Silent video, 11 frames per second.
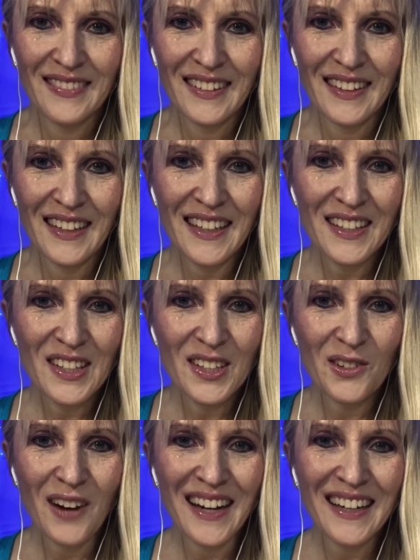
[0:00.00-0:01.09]
It's
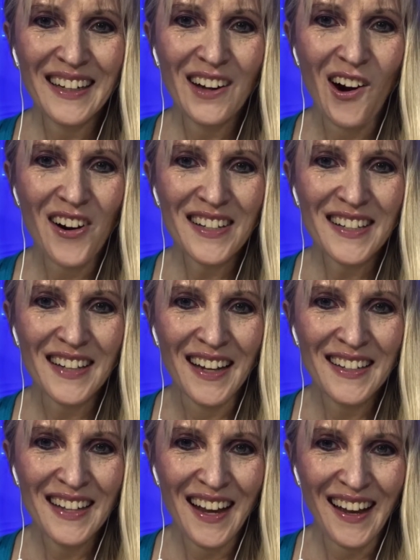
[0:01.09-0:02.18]
Serenity Art
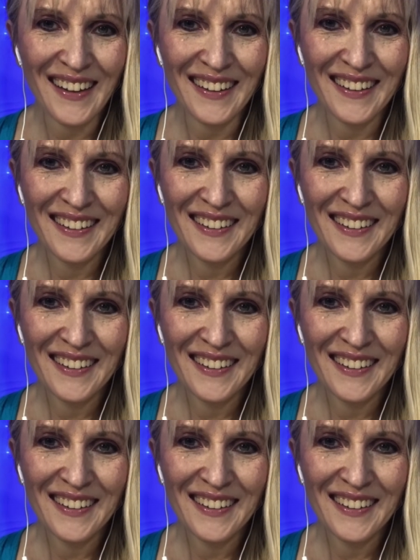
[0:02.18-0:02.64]
Sunday.